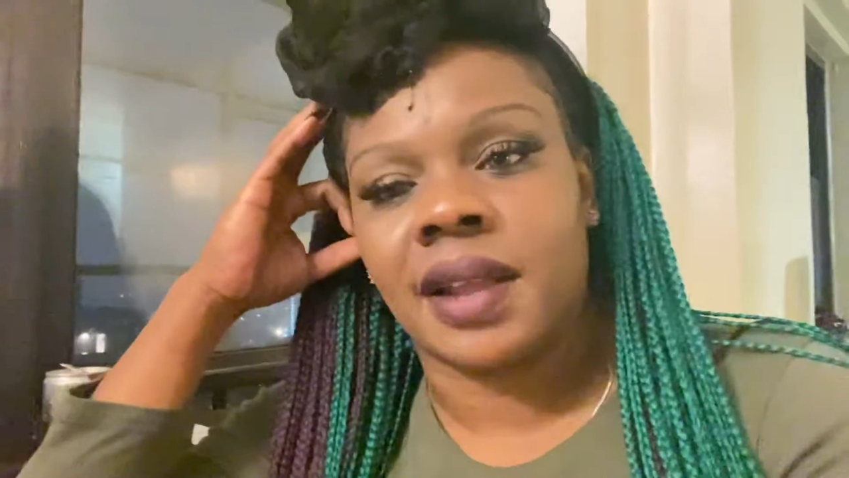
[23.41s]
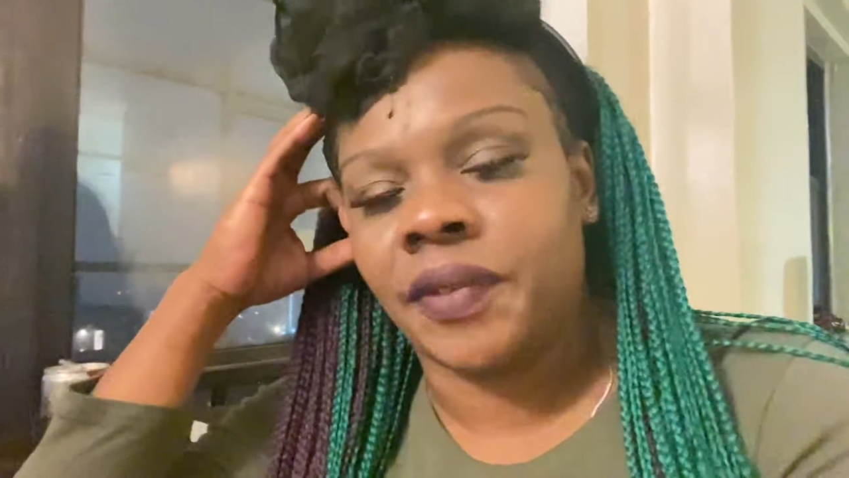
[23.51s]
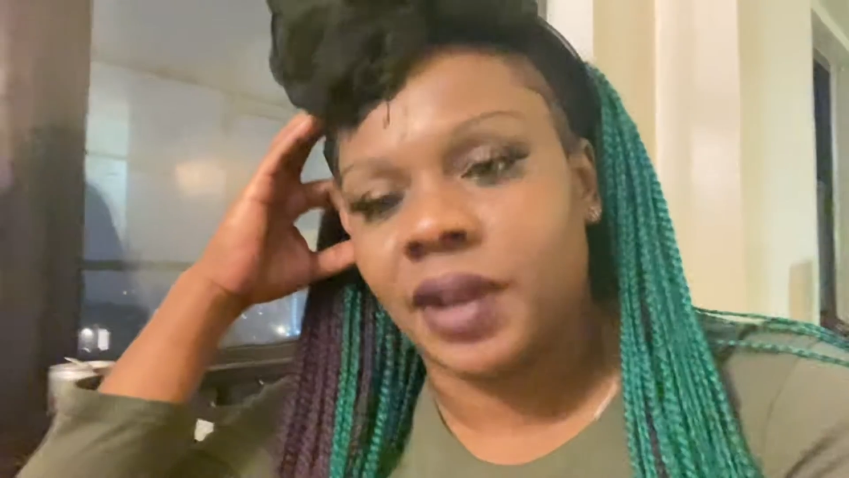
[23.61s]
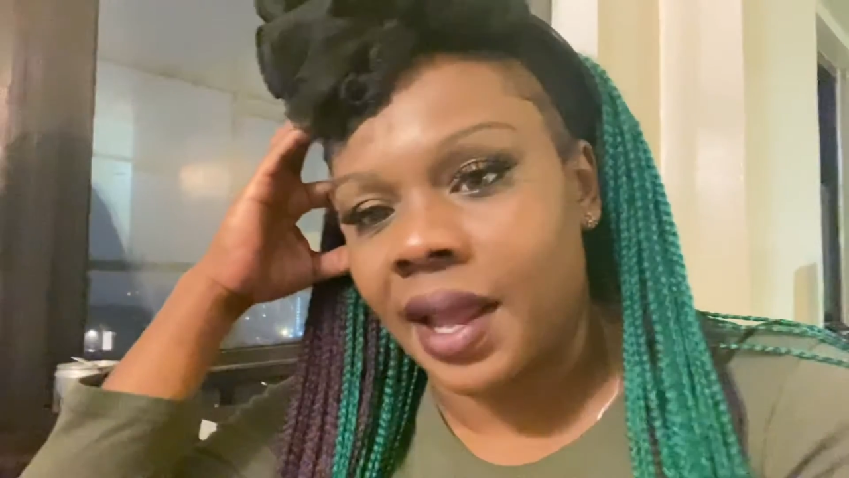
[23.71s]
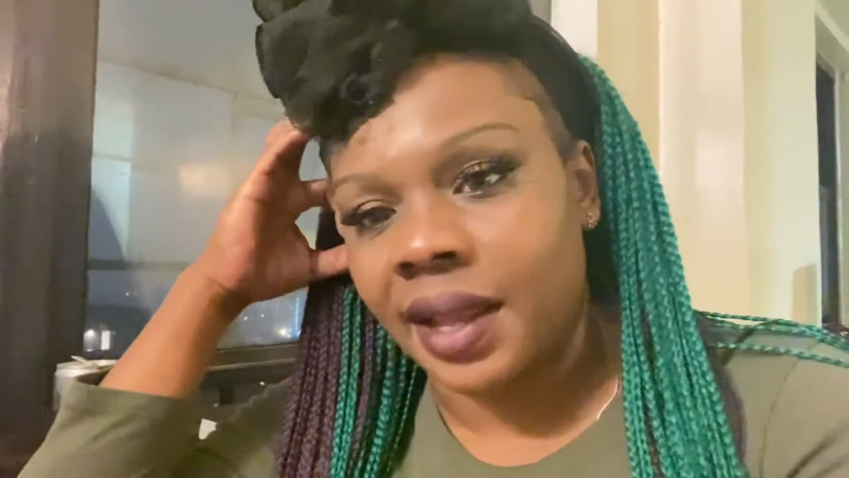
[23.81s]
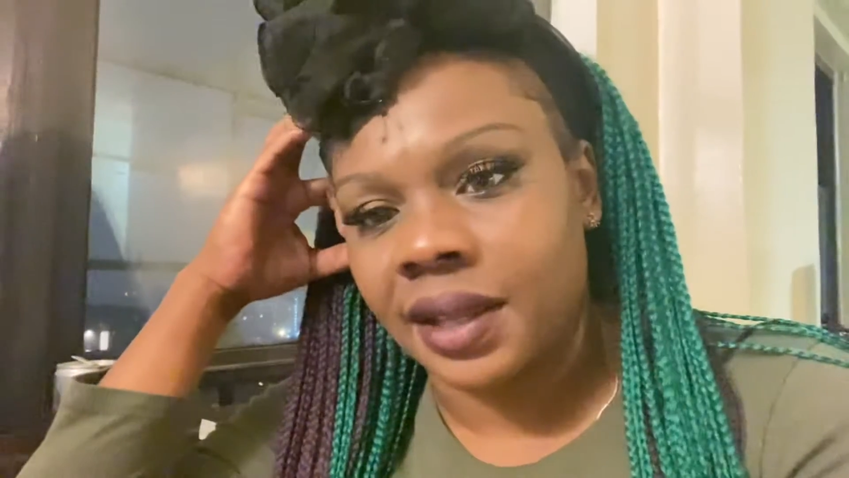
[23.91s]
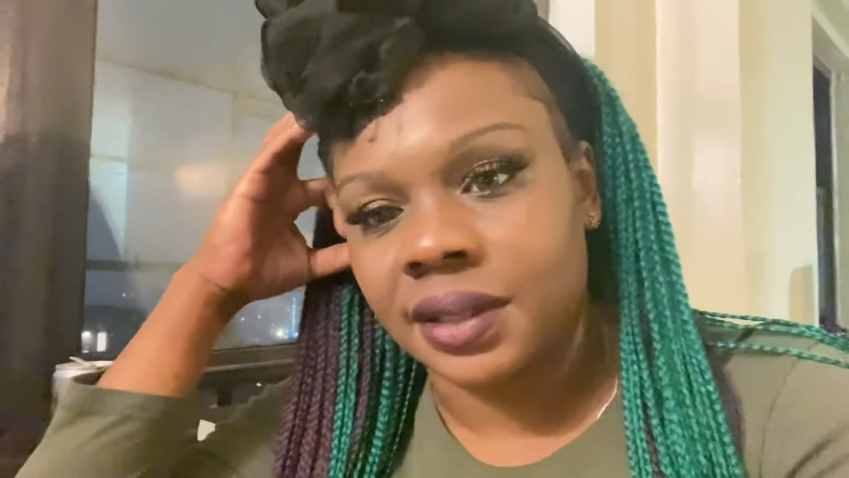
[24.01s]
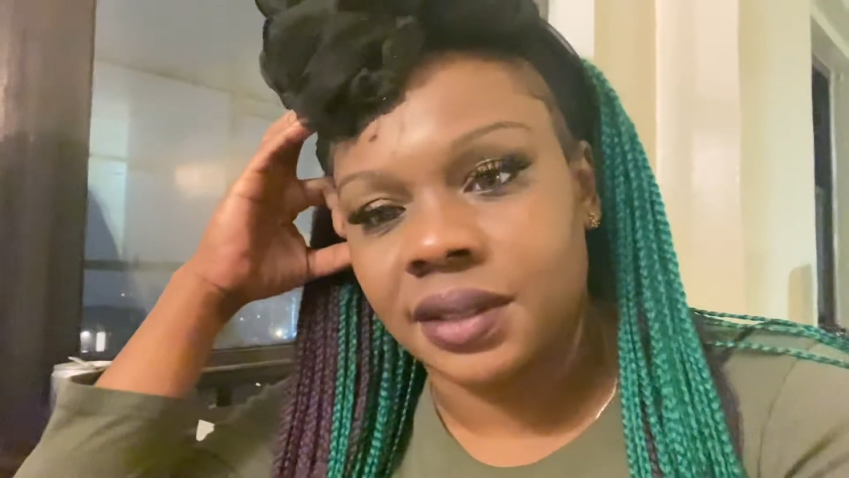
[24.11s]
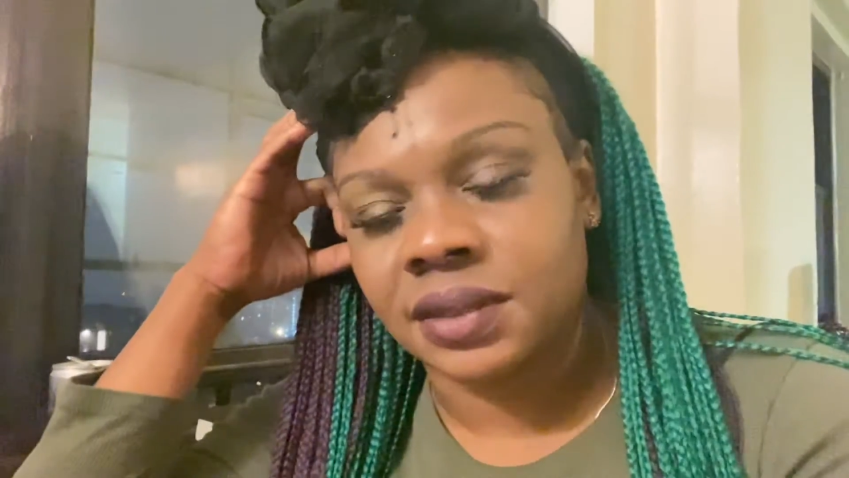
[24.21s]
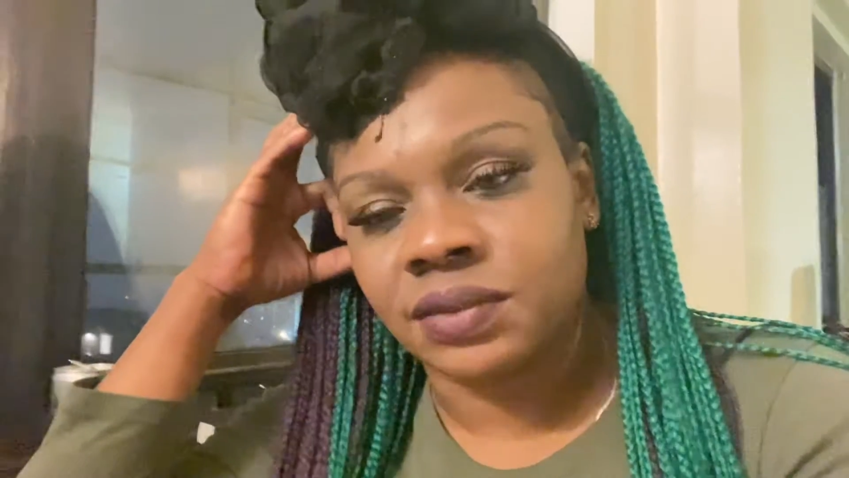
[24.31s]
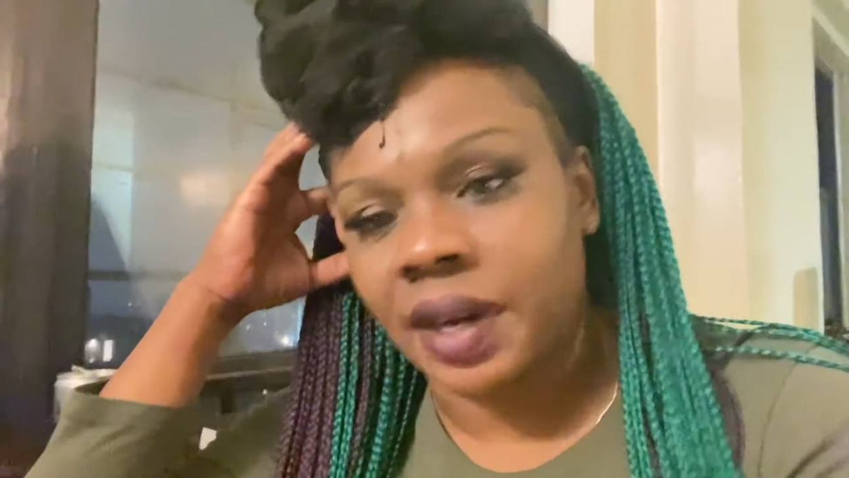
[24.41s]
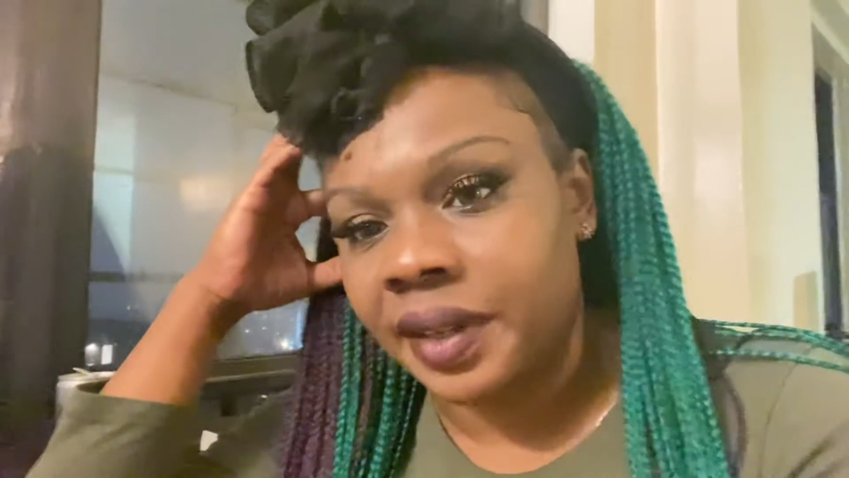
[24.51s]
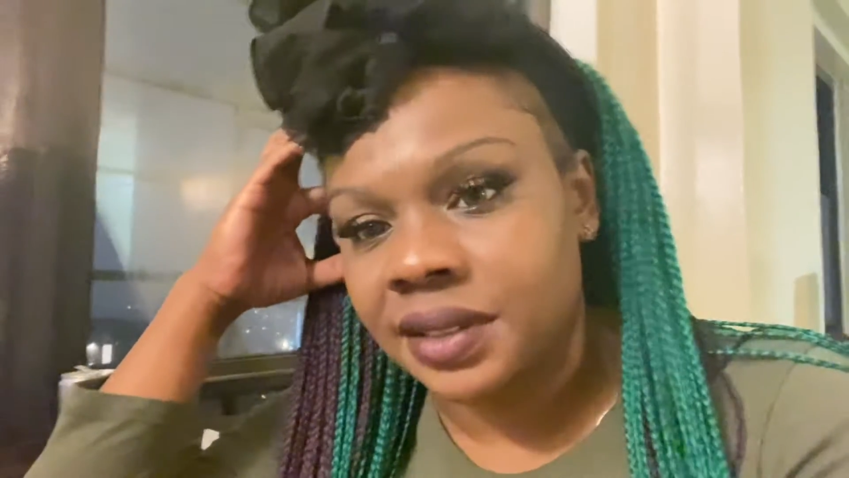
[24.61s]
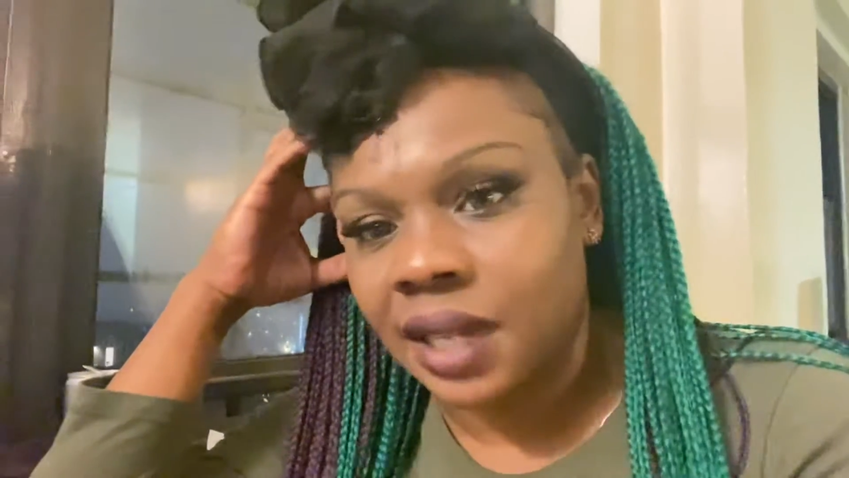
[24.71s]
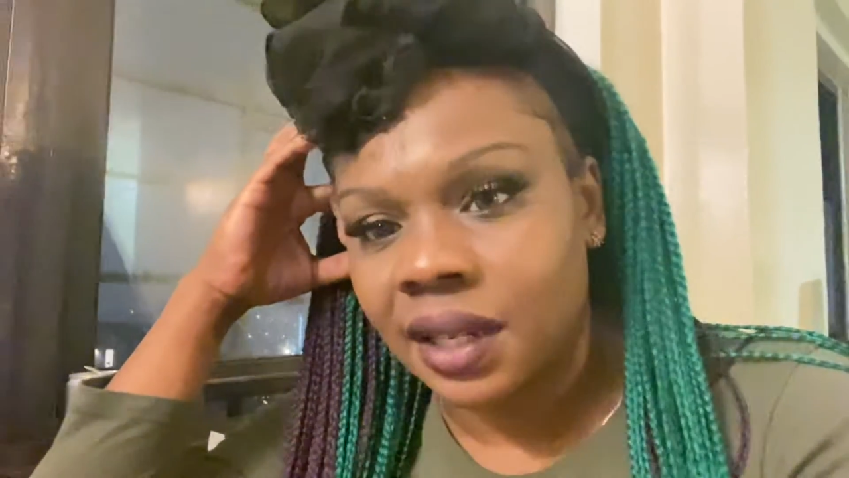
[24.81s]
they feel like is
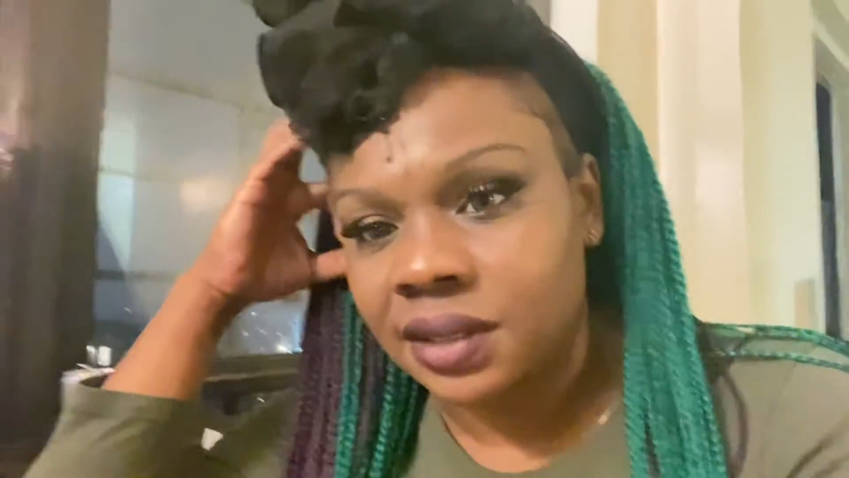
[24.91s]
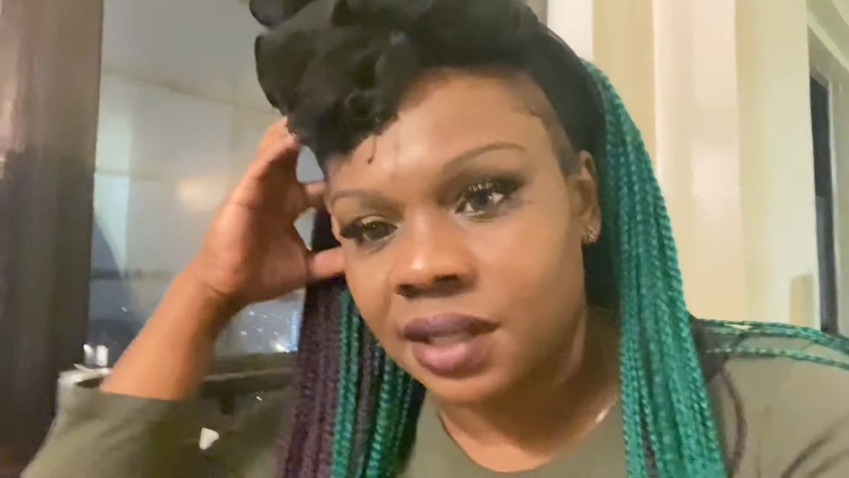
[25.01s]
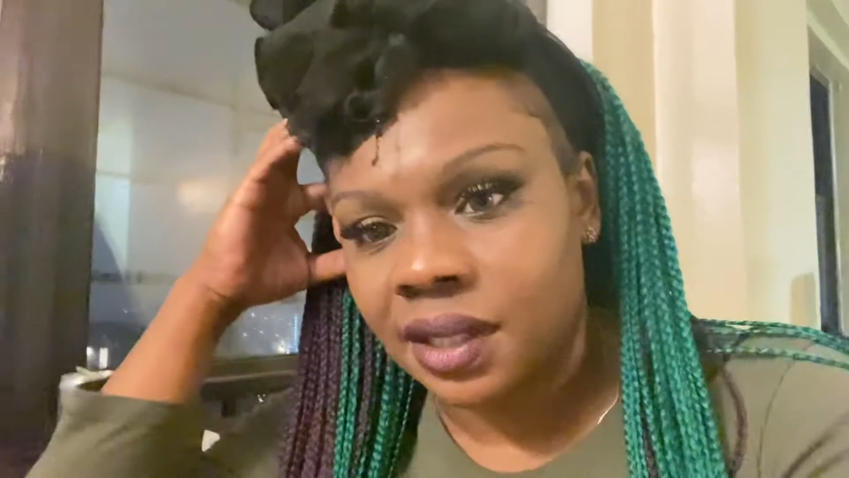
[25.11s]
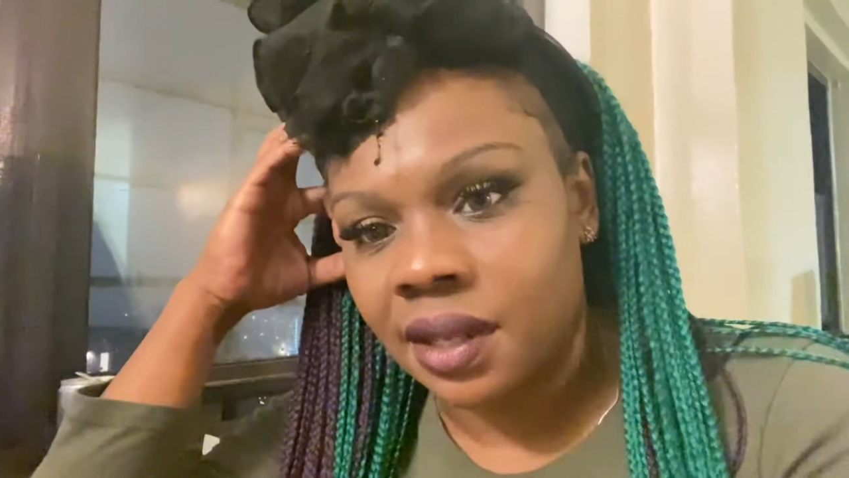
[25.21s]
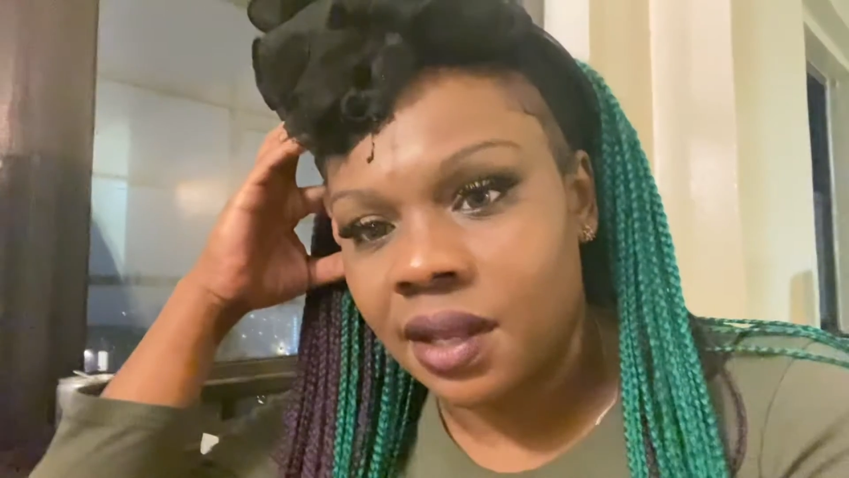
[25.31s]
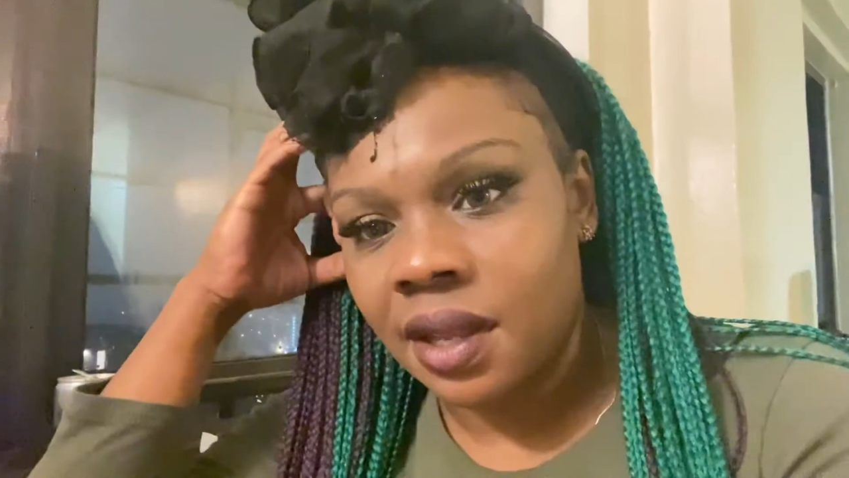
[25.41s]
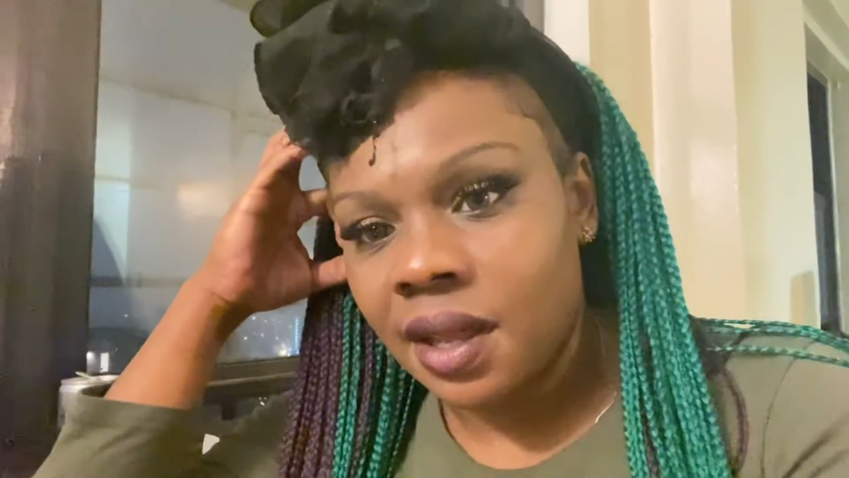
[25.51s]
very intelligent